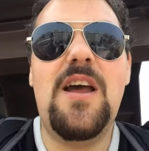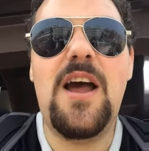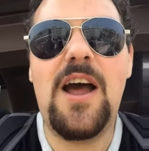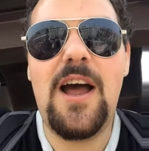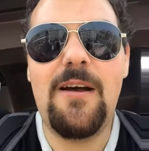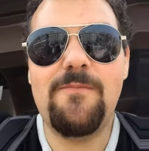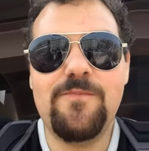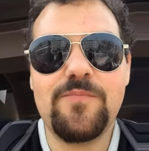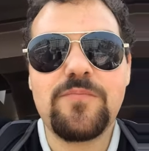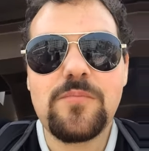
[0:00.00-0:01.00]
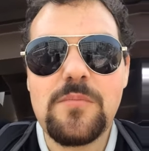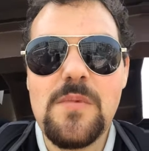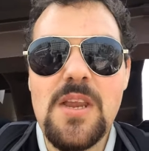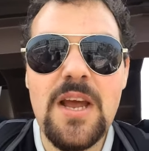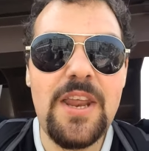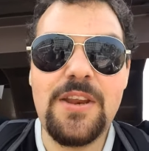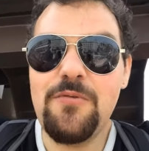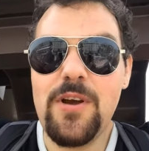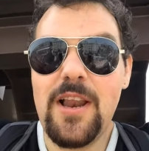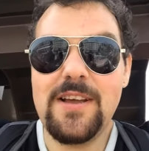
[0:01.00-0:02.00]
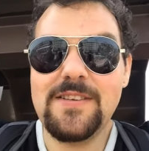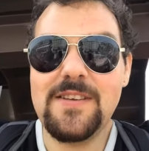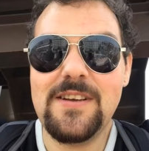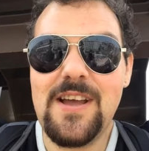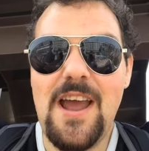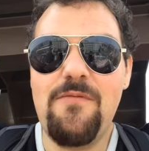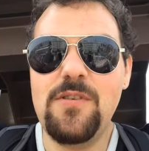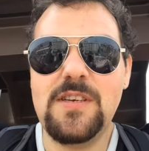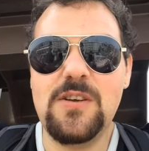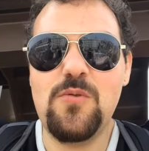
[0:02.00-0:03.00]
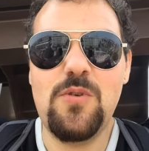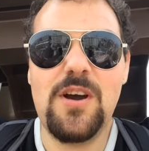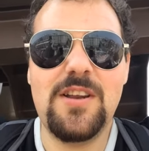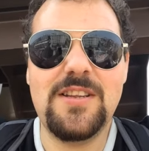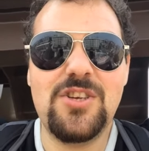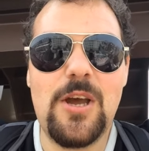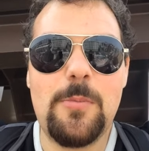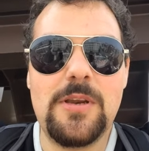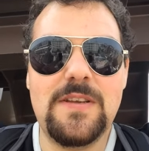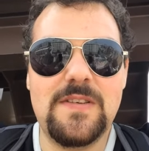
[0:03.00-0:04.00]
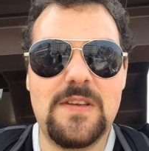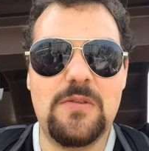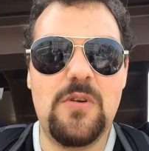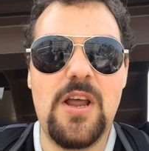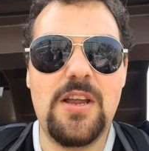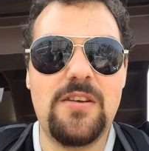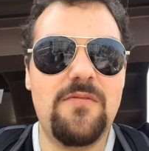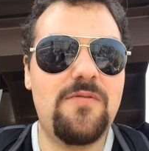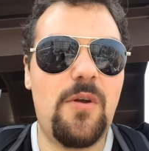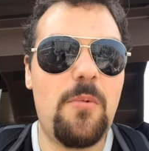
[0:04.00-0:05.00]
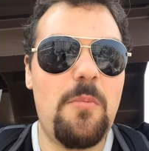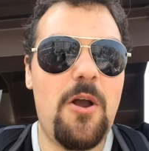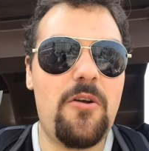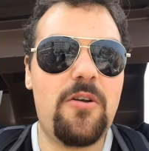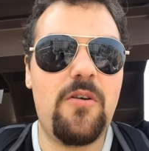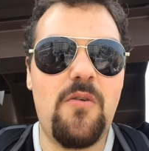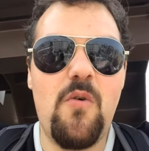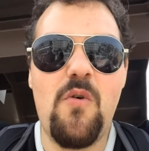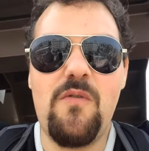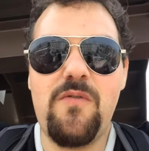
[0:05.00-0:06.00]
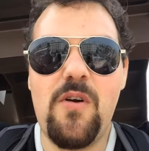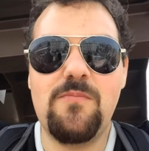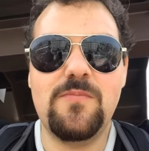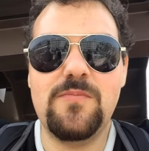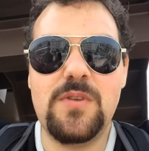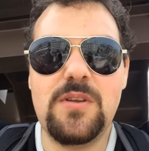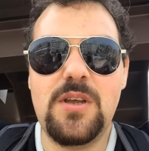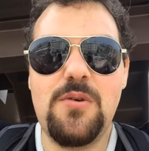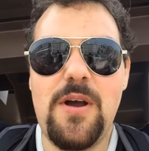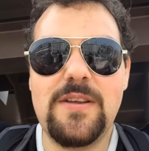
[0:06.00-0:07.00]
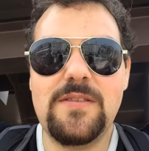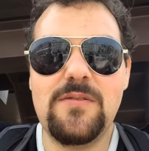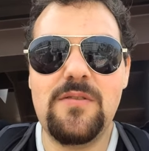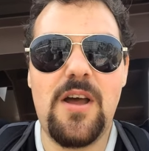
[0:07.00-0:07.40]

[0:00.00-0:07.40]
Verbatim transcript: Um, and then you realize that every single word in Japanese that you learn from America or from the US or